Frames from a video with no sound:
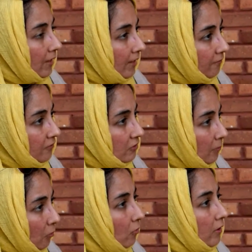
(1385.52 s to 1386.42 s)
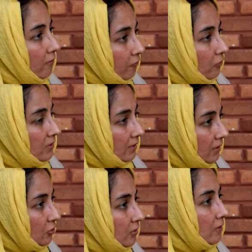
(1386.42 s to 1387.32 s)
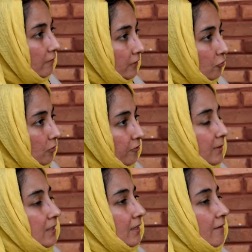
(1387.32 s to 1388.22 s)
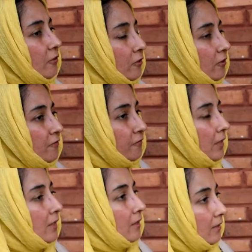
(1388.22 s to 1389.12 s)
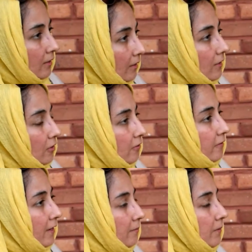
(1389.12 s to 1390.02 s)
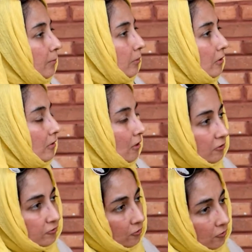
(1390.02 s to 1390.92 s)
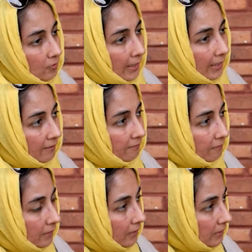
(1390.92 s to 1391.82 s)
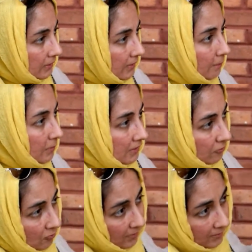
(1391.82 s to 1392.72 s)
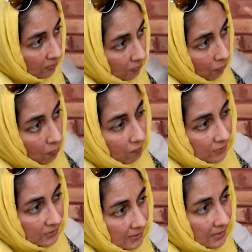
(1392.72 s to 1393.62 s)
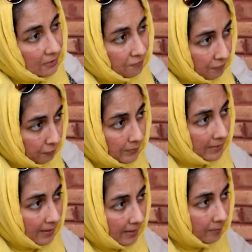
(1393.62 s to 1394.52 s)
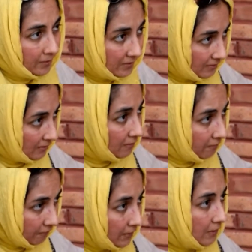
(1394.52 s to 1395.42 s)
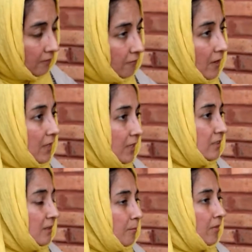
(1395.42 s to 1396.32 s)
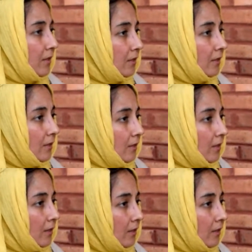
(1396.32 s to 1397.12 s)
we don't have support for such individuals, because I've heard of, I've had people also have siblings who had to go overseas for rehab instead of finding something